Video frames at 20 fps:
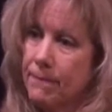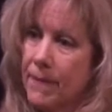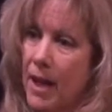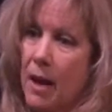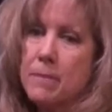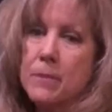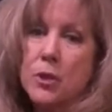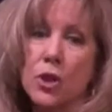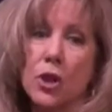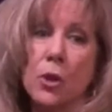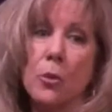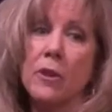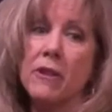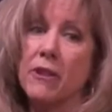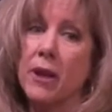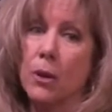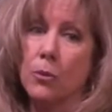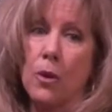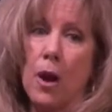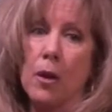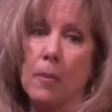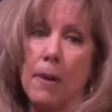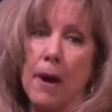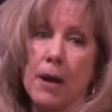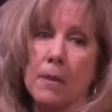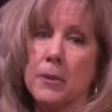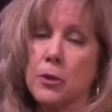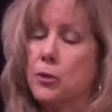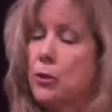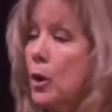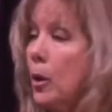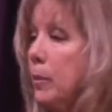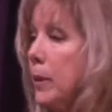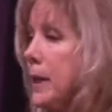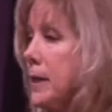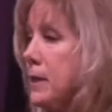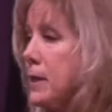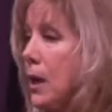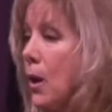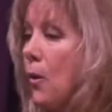I'm sure we've hit rock bottom. There's no
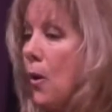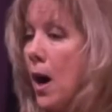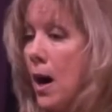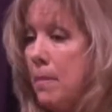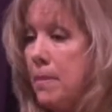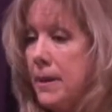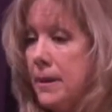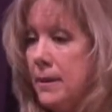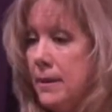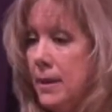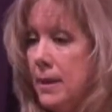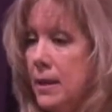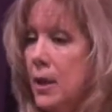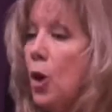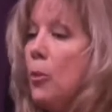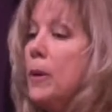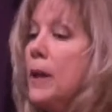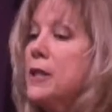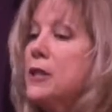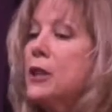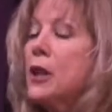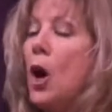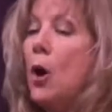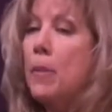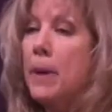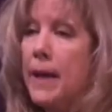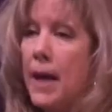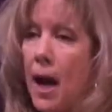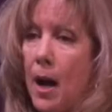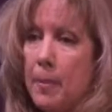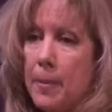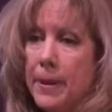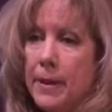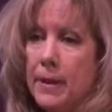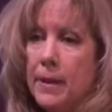place to go up. No place to go but up.